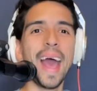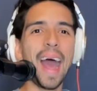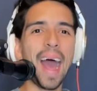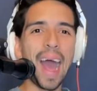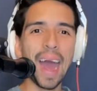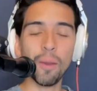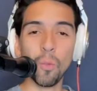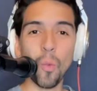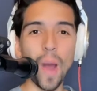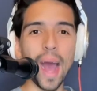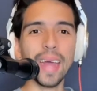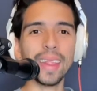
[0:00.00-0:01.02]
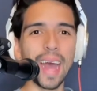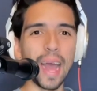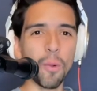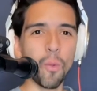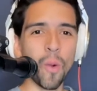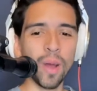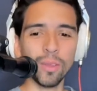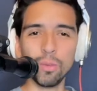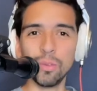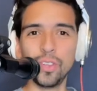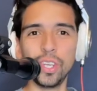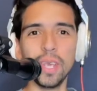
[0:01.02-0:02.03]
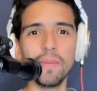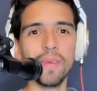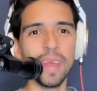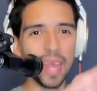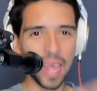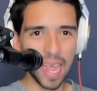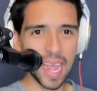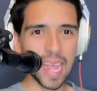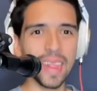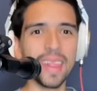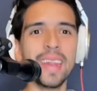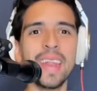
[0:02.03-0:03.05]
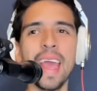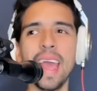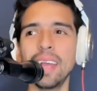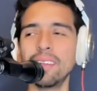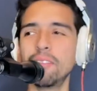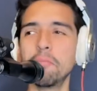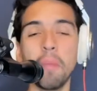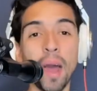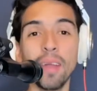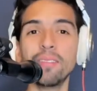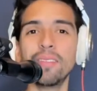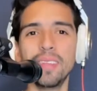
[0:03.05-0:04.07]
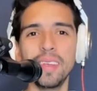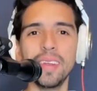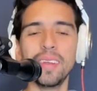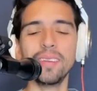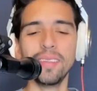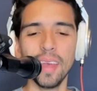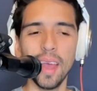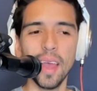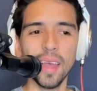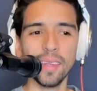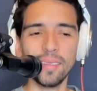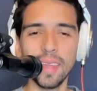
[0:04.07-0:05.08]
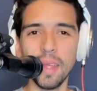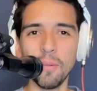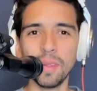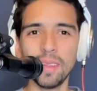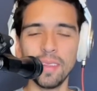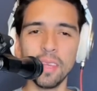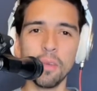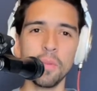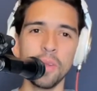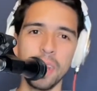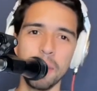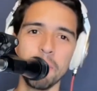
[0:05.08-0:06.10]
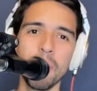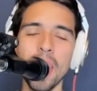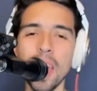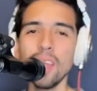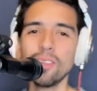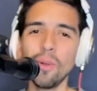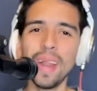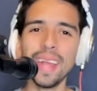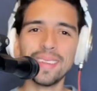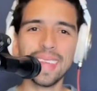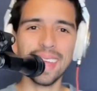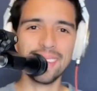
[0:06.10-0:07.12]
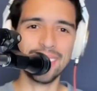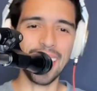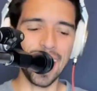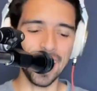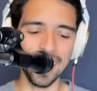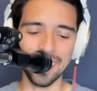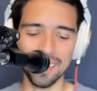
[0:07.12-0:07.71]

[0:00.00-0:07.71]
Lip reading: and what I want to achieve in the next months, years, staying with the Zumba community. So let's get started.